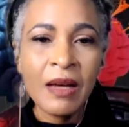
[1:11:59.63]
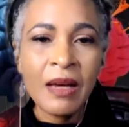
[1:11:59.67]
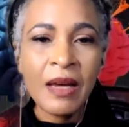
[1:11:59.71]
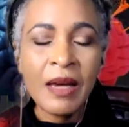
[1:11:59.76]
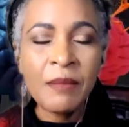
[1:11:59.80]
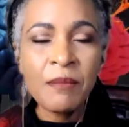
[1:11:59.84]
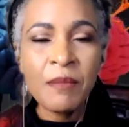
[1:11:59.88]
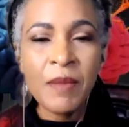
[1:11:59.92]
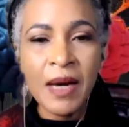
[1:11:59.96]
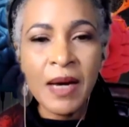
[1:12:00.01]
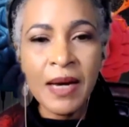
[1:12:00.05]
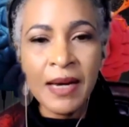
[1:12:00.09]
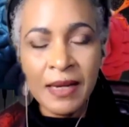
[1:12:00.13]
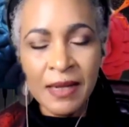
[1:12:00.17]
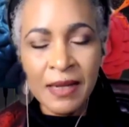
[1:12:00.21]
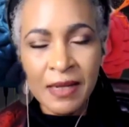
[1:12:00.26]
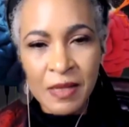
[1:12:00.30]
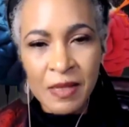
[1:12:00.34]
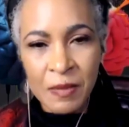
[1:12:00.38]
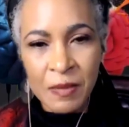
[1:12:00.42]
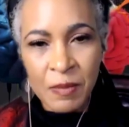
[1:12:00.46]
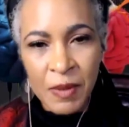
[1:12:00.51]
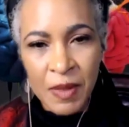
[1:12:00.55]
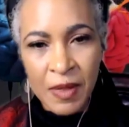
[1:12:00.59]
In my
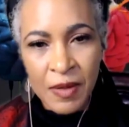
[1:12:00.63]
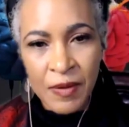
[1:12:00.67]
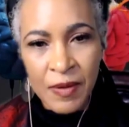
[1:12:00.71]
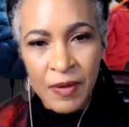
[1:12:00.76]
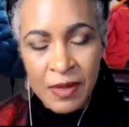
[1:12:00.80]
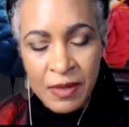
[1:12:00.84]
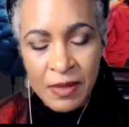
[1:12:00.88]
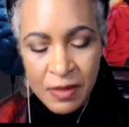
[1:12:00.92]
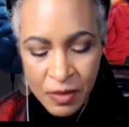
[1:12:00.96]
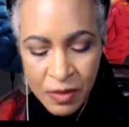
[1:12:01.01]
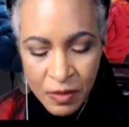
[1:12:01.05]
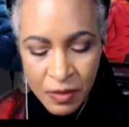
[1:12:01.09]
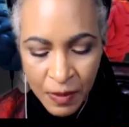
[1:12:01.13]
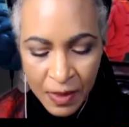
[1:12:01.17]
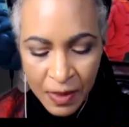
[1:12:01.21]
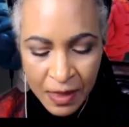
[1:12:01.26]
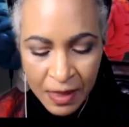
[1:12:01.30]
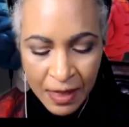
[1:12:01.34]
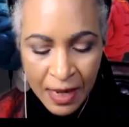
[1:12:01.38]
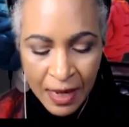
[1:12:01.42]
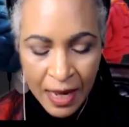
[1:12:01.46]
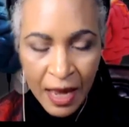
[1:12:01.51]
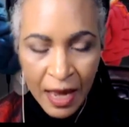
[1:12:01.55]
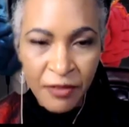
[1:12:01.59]
experience,
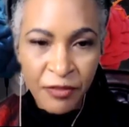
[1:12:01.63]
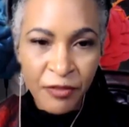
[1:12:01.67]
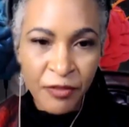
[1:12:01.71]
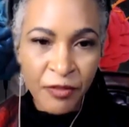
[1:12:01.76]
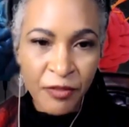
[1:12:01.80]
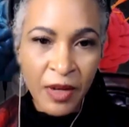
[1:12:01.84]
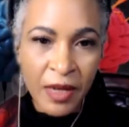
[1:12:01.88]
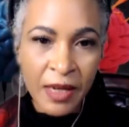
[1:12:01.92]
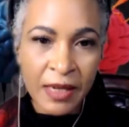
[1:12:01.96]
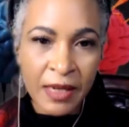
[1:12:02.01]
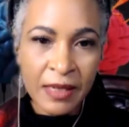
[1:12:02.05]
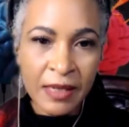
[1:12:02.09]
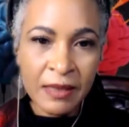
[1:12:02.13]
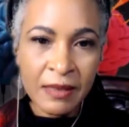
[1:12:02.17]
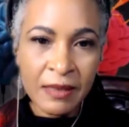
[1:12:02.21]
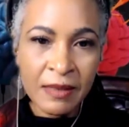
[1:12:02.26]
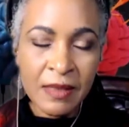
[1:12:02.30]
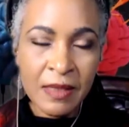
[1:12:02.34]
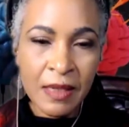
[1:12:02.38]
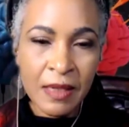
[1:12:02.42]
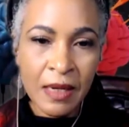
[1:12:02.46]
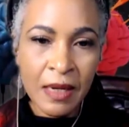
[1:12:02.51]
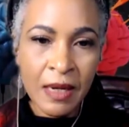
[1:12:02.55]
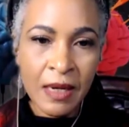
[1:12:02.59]
what I
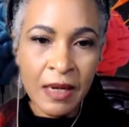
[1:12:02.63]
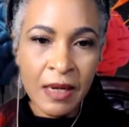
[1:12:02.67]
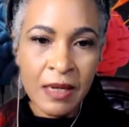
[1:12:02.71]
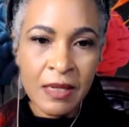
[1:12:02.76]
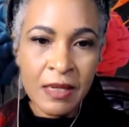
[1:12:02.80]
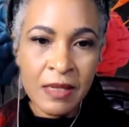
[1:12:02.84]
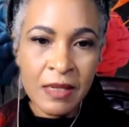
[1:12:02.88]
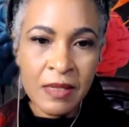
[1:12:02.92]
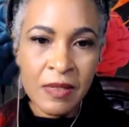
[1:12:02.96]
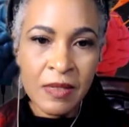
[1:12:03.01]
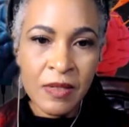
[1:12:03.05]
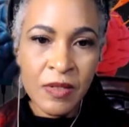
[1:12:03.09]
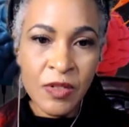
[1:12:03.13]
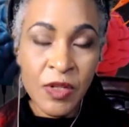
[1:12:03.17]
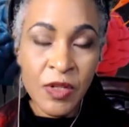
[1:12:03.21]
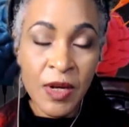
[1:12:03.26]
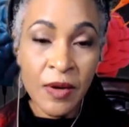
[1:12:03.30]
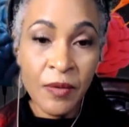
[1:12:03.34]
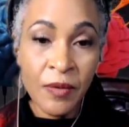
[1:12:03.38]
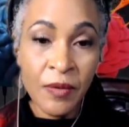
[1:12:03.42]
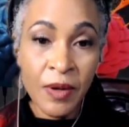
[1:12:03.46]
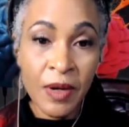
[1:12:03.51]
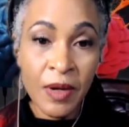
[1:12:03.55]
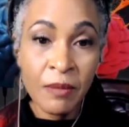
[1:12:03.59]
find is
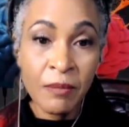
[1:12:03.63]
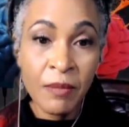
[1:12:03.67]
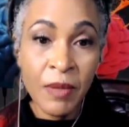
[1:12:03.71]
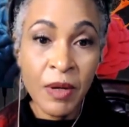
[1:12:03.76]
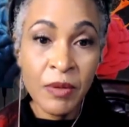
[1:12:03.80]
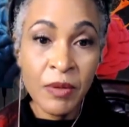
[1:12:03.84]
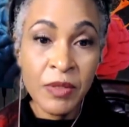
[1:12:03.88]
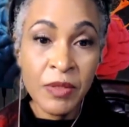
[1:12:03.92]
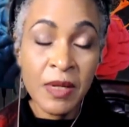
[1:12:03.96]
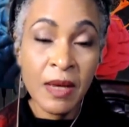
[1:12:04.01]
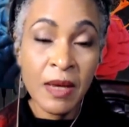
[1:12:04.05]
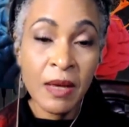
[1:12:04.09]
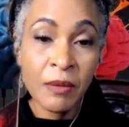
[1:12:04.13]
generally most